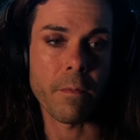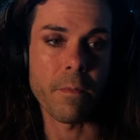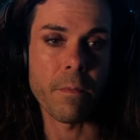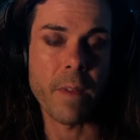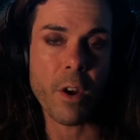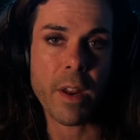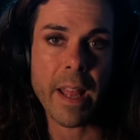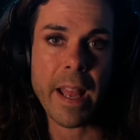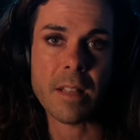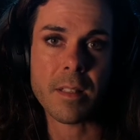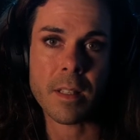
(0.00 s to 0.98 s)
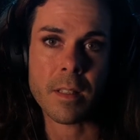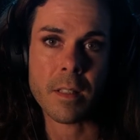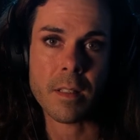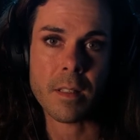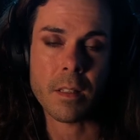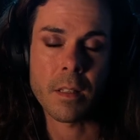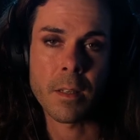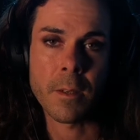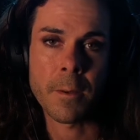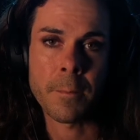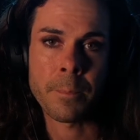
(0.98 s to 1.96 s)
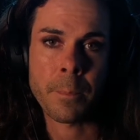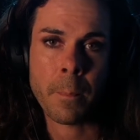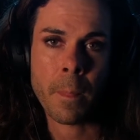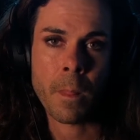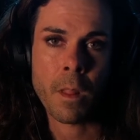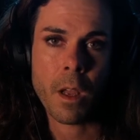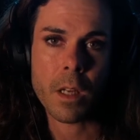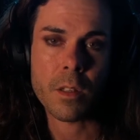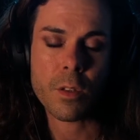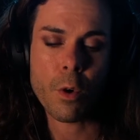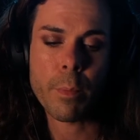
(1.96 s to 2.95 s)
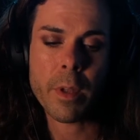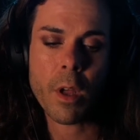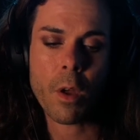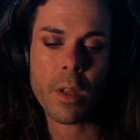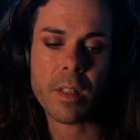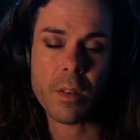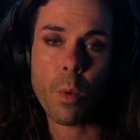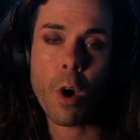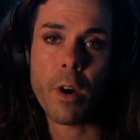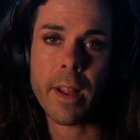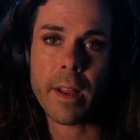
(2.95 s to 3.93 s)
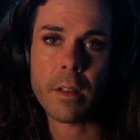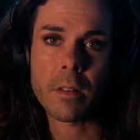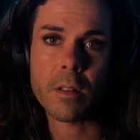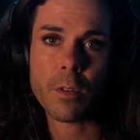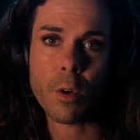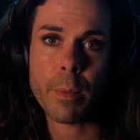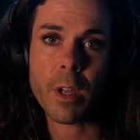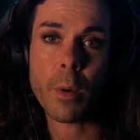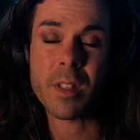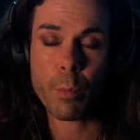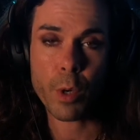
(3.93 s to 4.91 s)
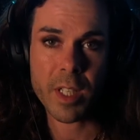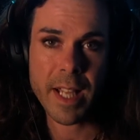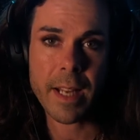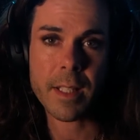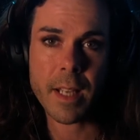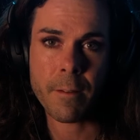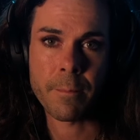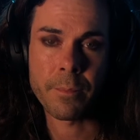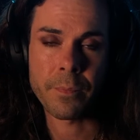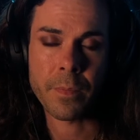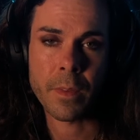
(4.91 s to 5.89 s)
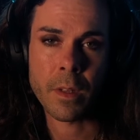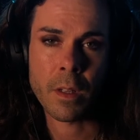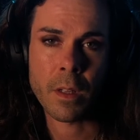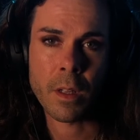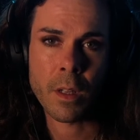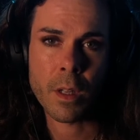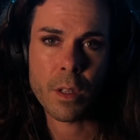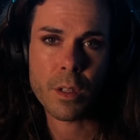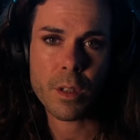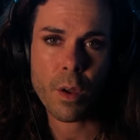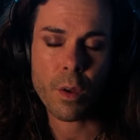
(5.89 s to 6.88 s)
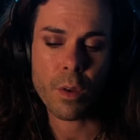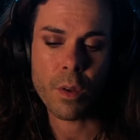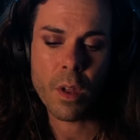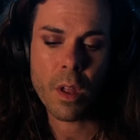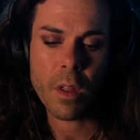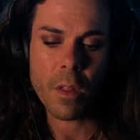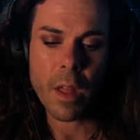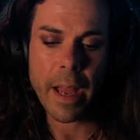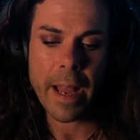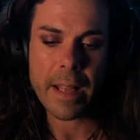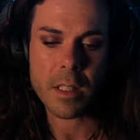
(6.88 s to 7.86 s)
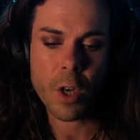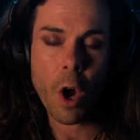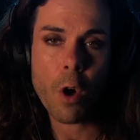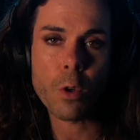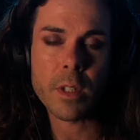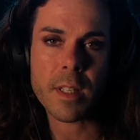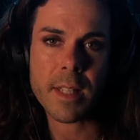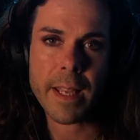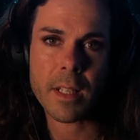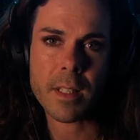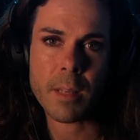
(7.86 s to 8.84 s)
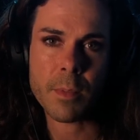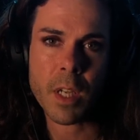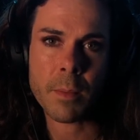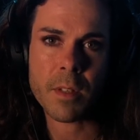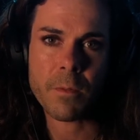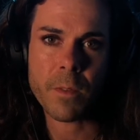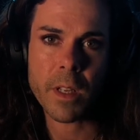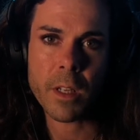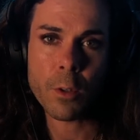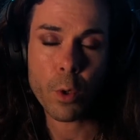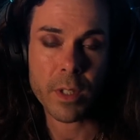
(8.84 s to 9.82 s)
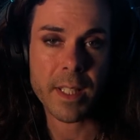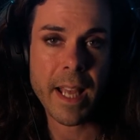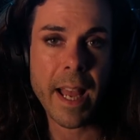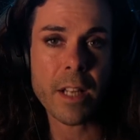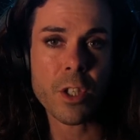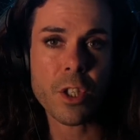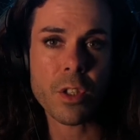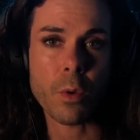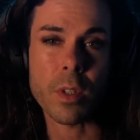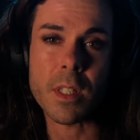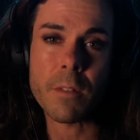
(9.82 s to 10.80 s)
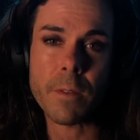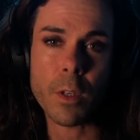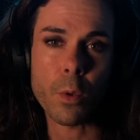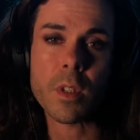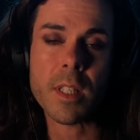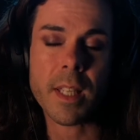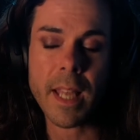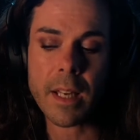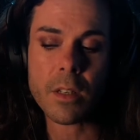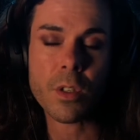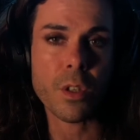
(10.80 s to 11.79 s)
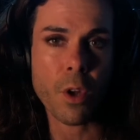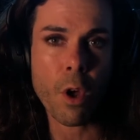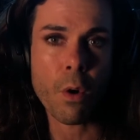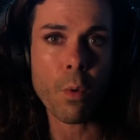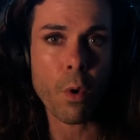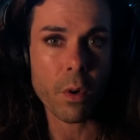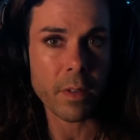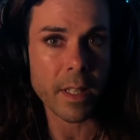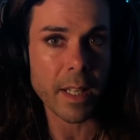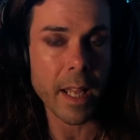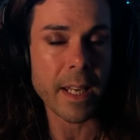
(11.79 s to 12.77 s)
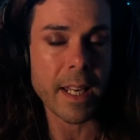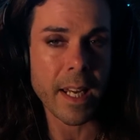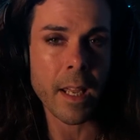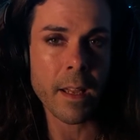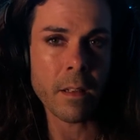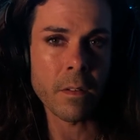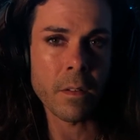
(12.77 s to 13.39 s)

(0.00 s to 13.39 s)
very essence. And Scorpio is a warrior. Scorpio is a protector. So as cold as they can sometimes feel, or detached, or difficult to get to know or get near,